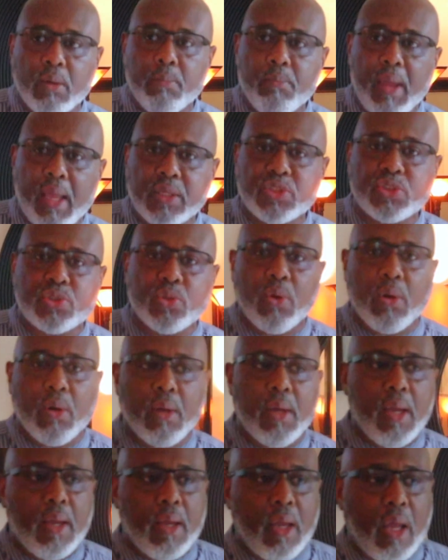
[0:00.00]
to make
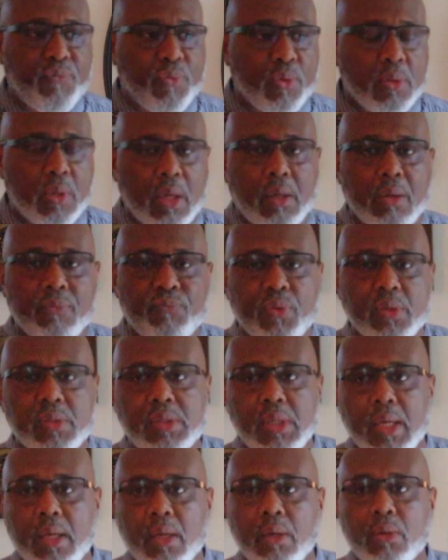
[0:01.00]
sure. If you're looking for
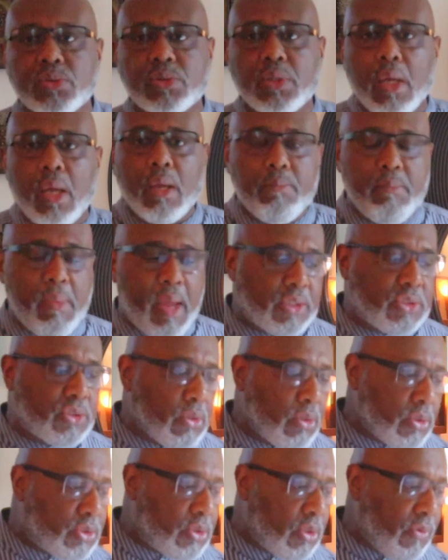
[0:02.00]
deals, make
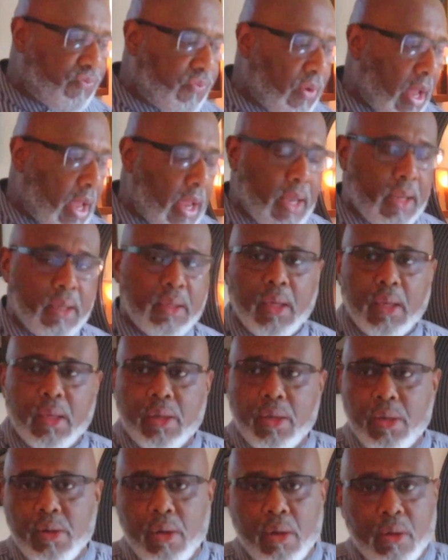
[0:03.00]
sure that you find,
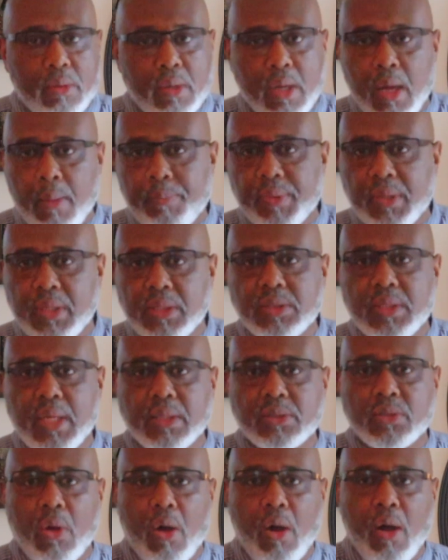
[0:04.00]
companies
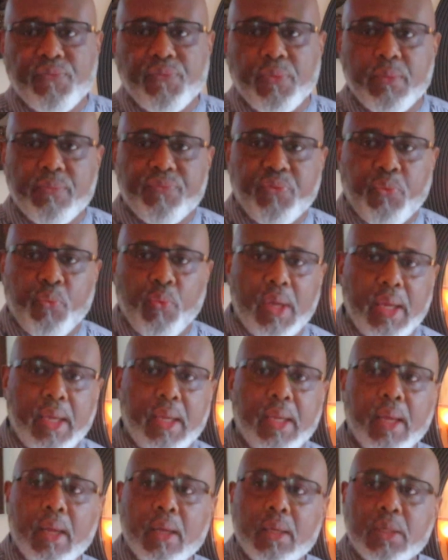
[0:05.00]
that's offering
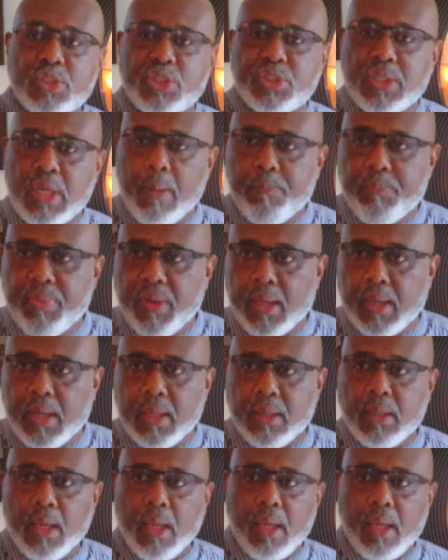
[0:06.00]
free shipping,